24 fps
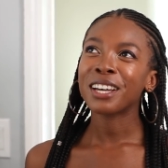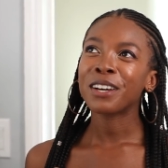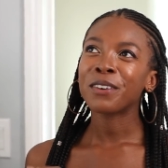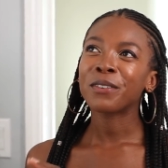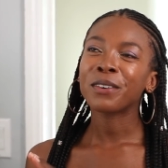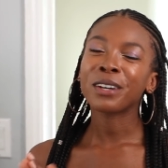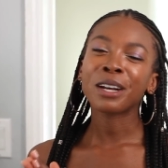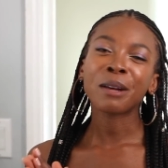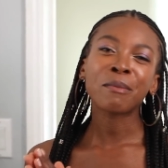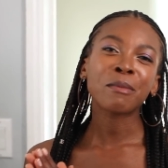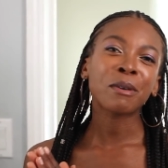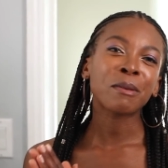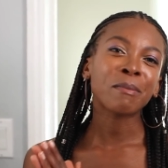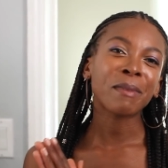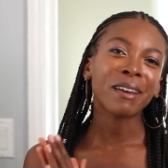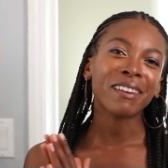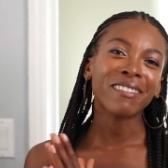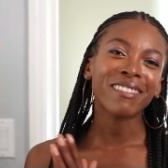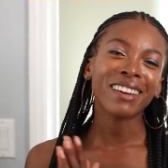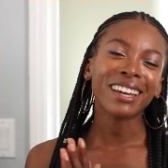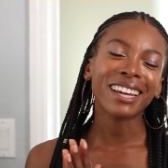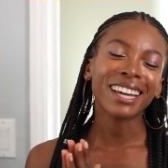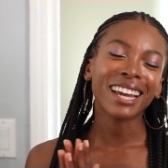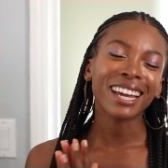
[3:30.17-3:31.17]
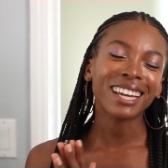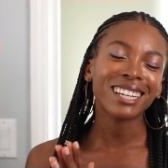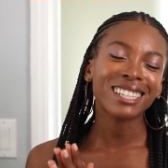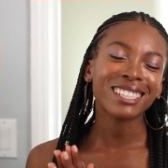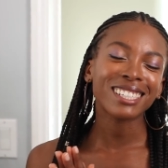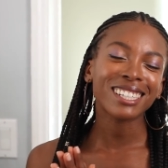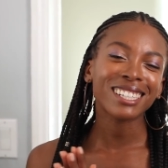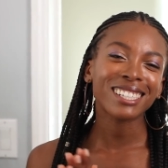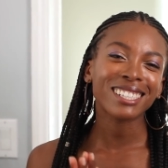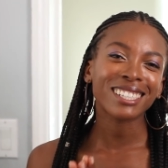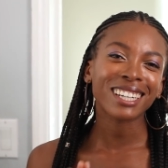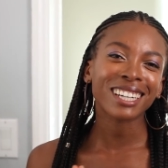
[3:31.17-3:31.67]
when I'm on my
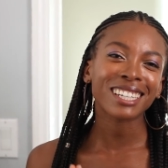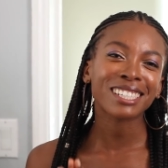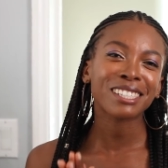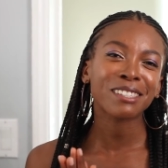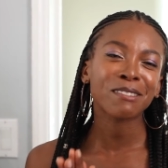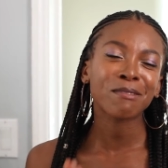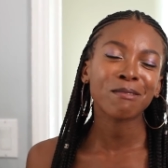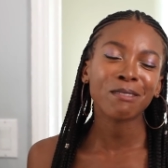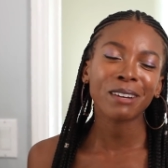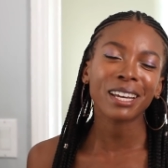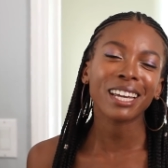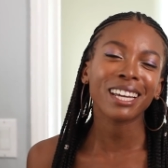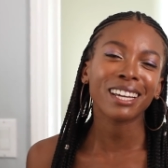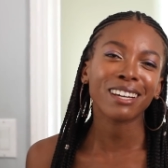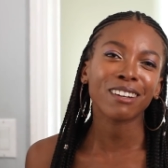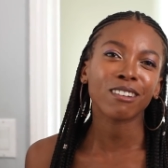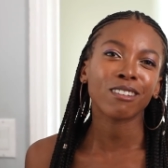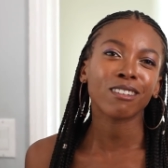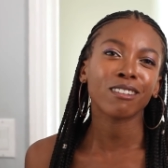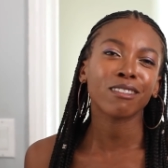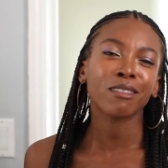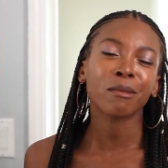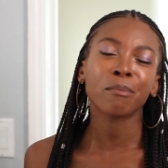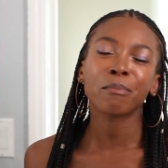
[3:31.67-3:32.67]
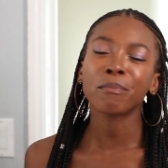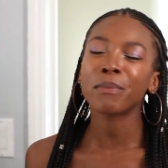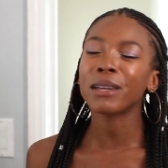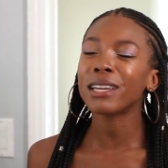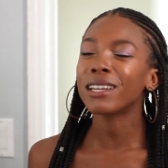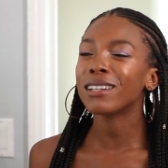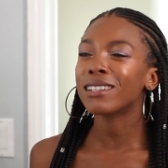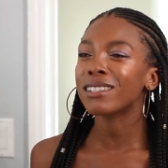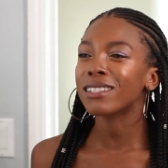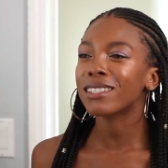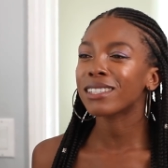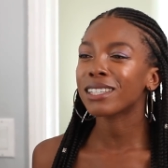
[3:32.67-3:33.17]
vacation next week on the
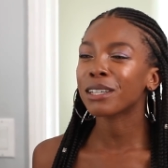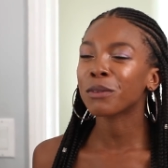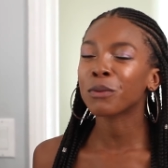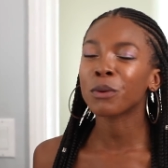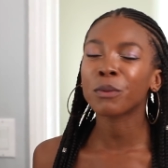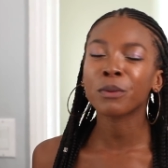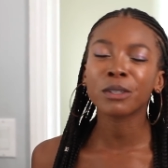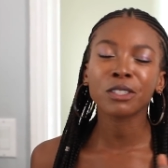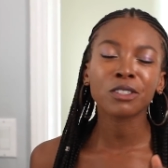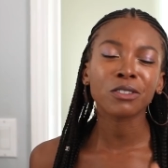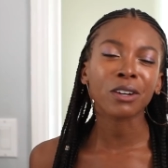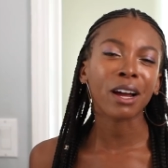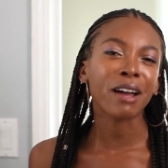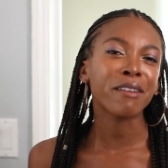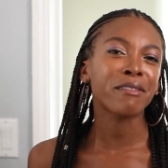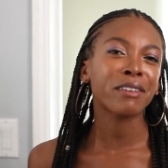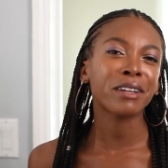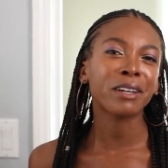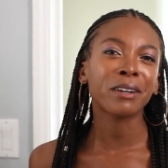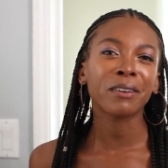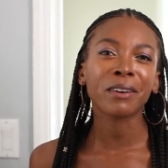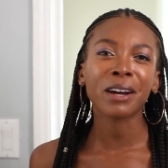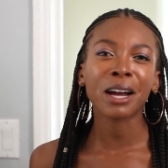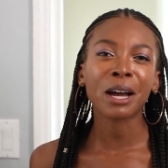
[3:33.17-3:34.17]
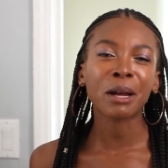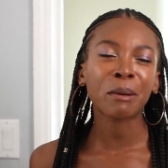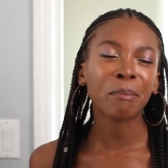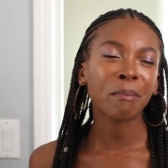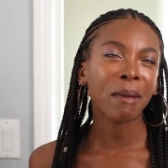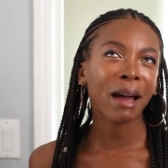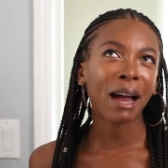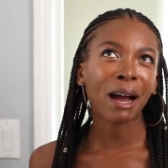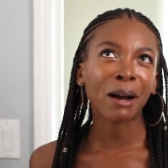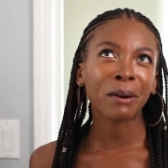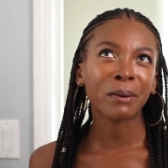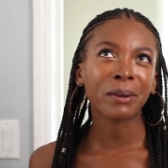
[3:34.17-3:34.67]
beach and when we're driving around
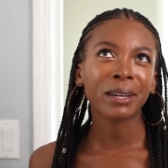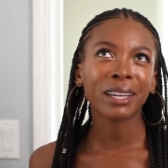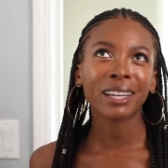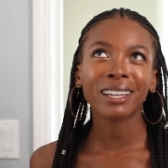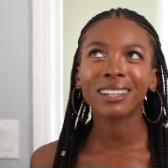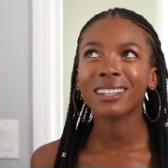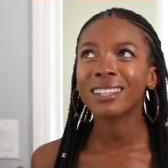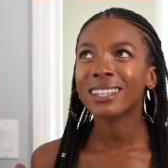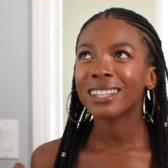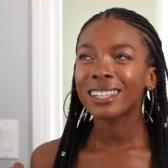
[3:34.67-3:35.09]
Maui.